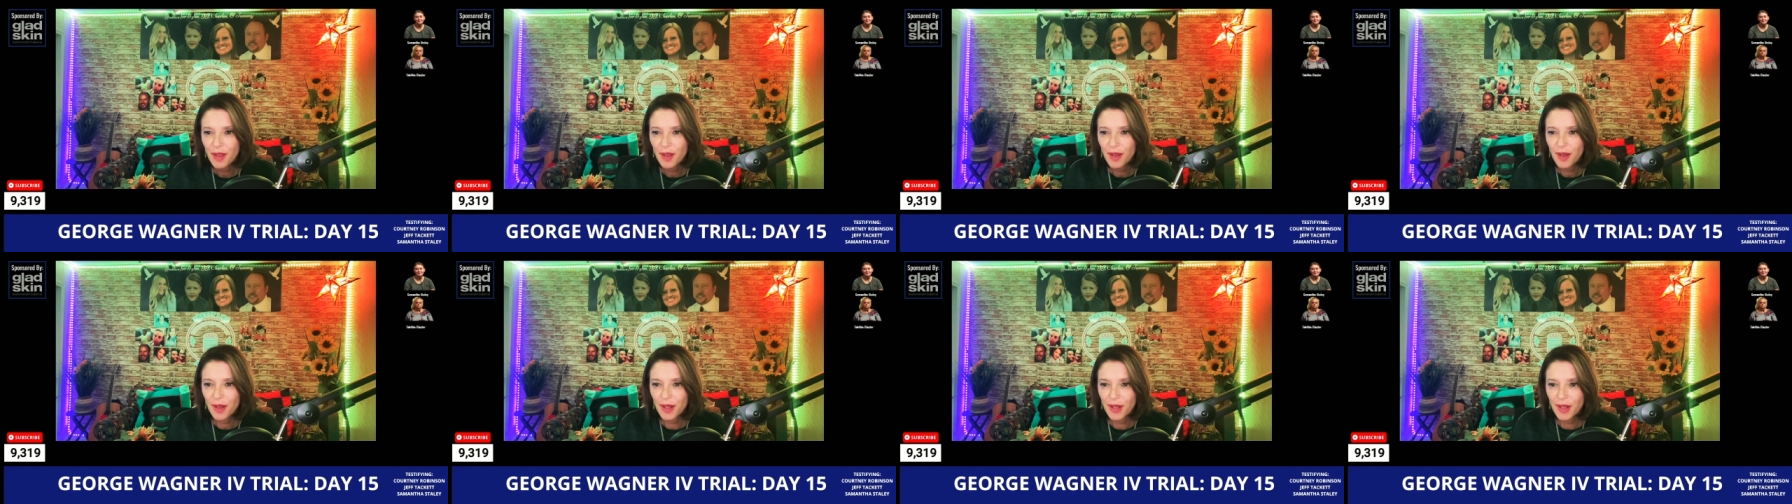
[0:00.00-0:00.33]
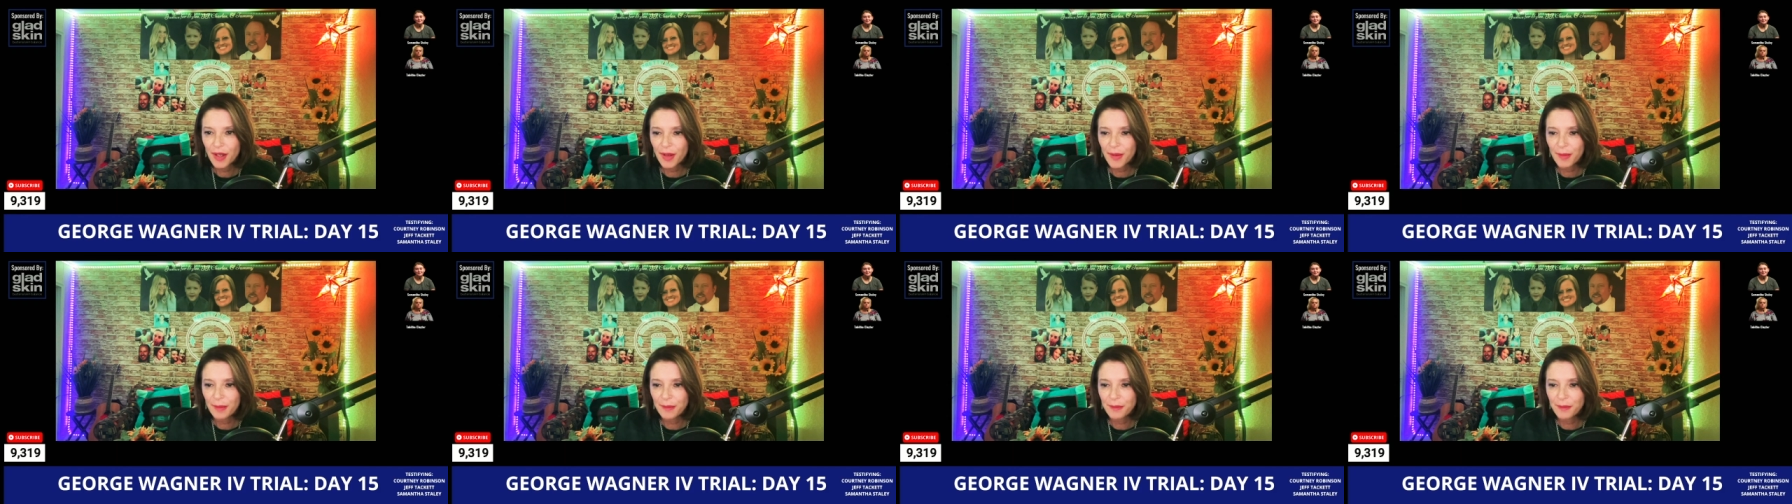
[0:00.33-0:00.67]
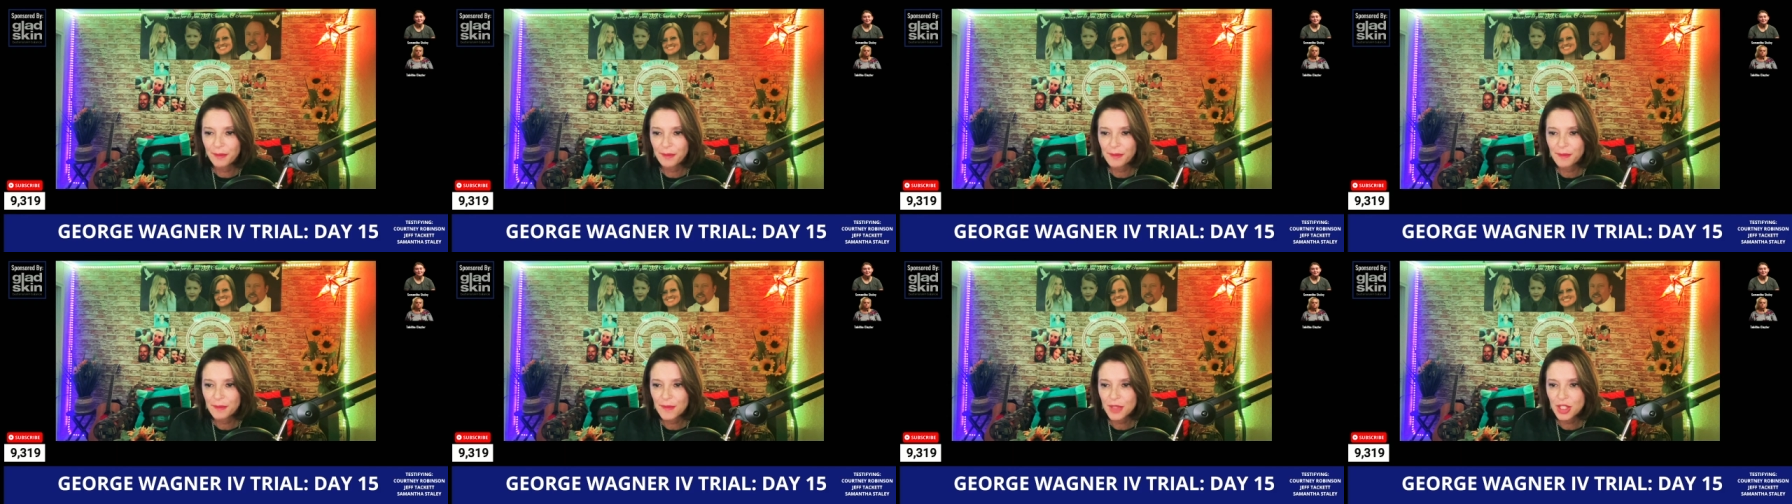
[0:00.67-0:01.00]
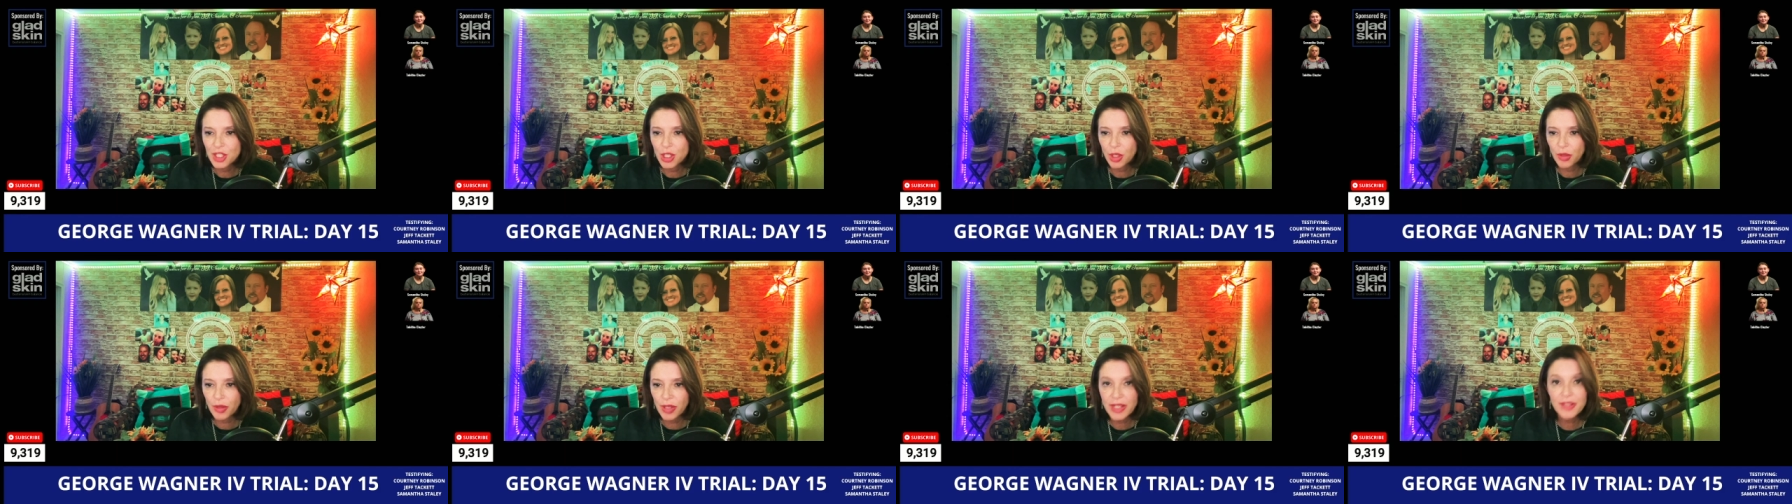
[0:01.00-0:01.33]
um,
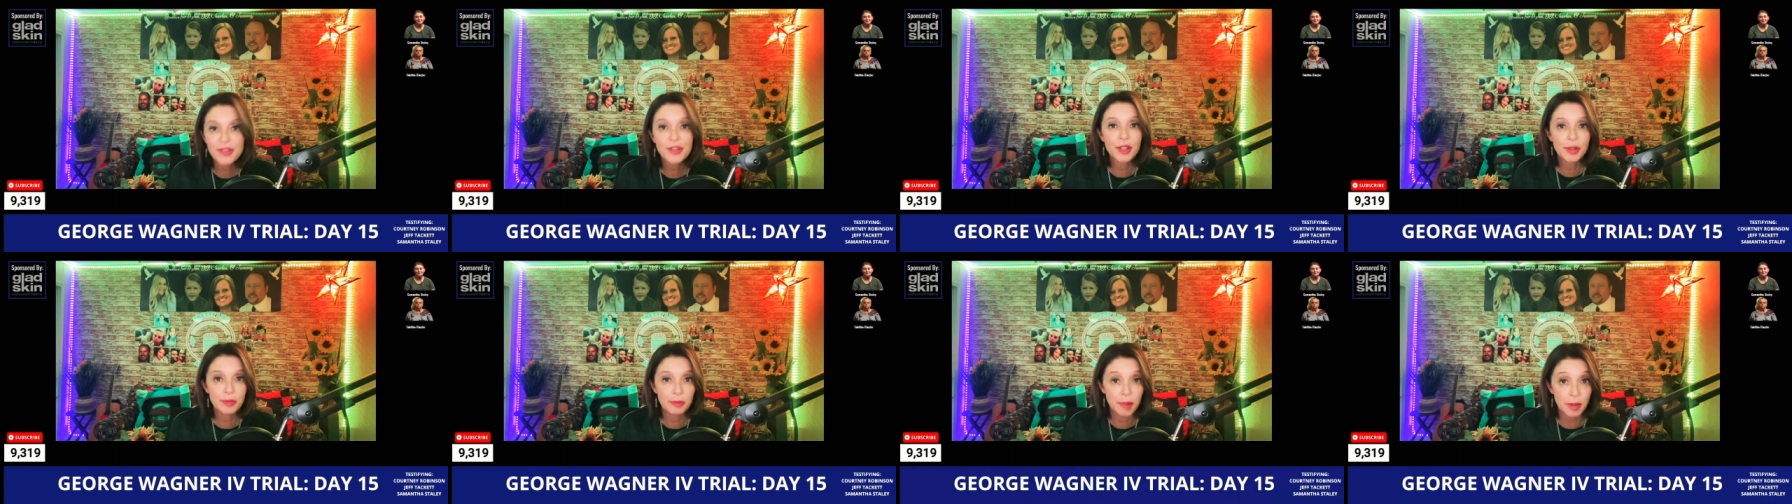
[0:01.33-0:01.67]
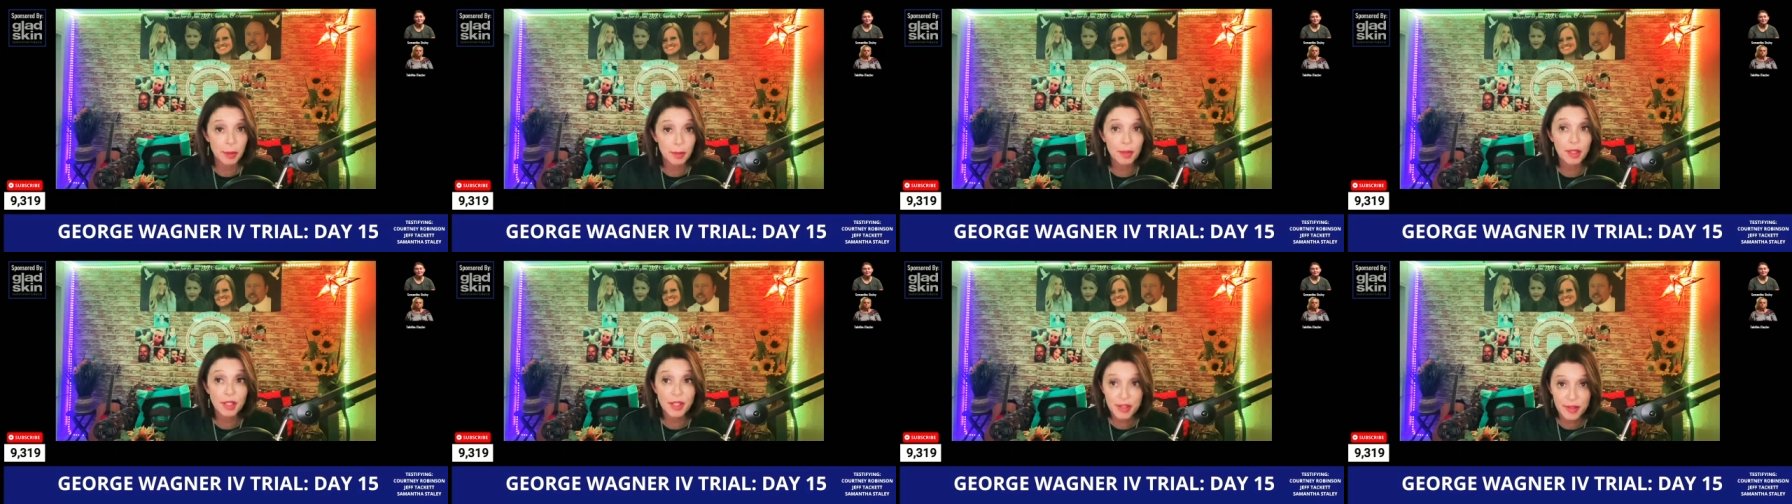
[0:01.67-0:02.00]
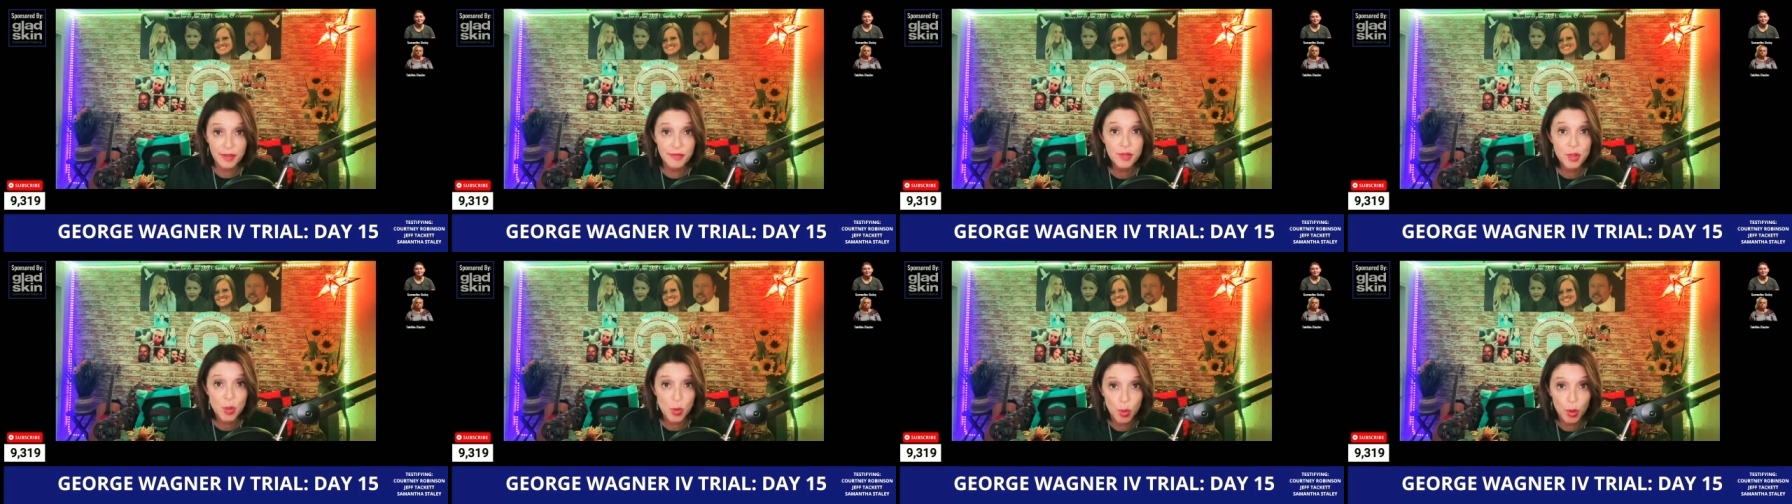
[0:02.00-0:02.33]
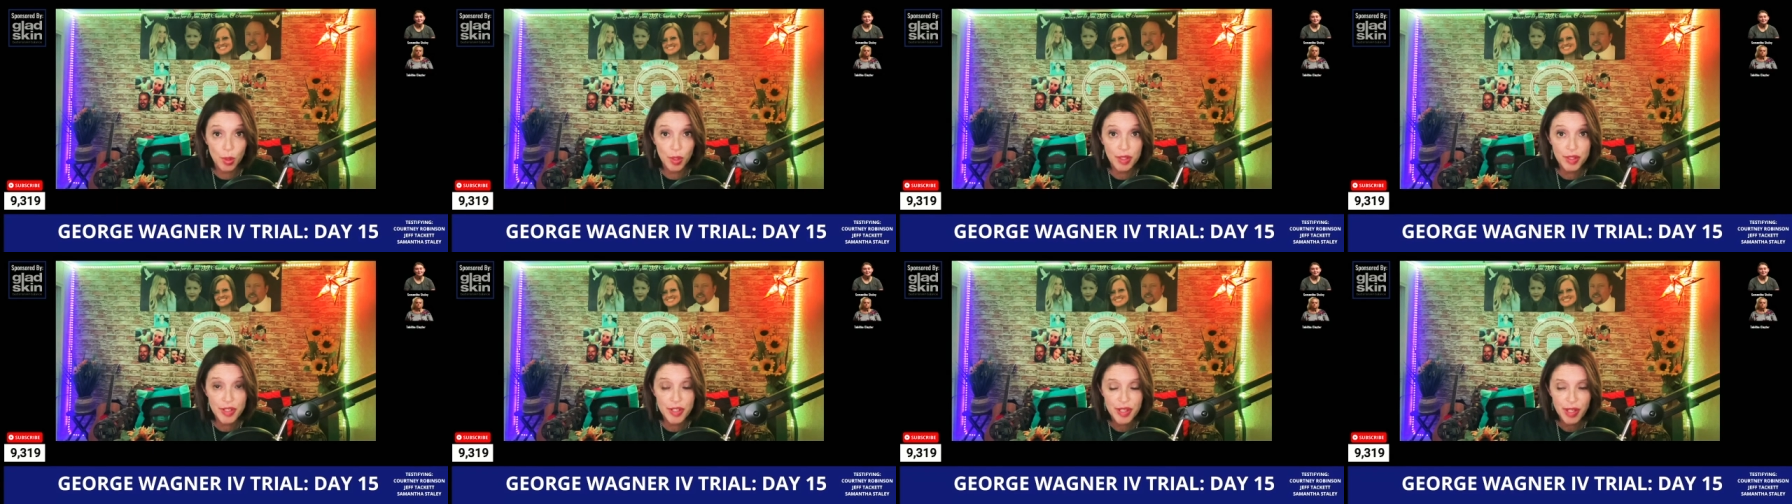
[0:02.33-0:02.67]
she only has good memories of
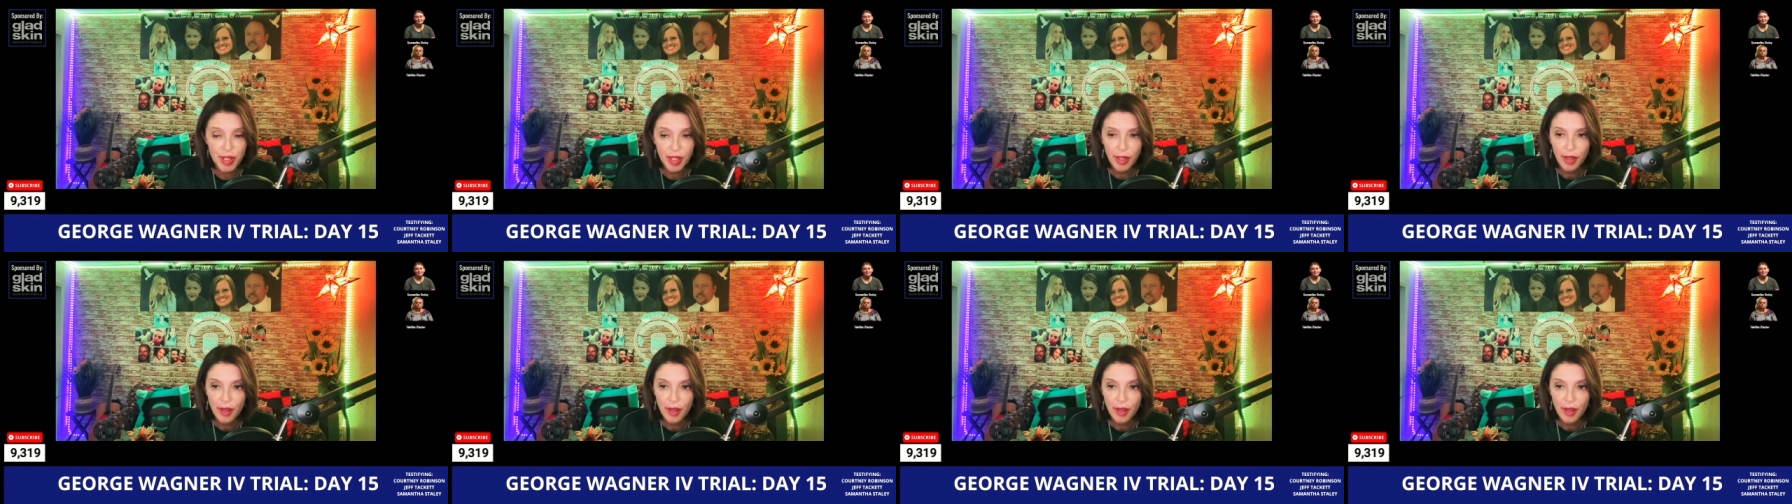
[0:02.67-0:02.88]
George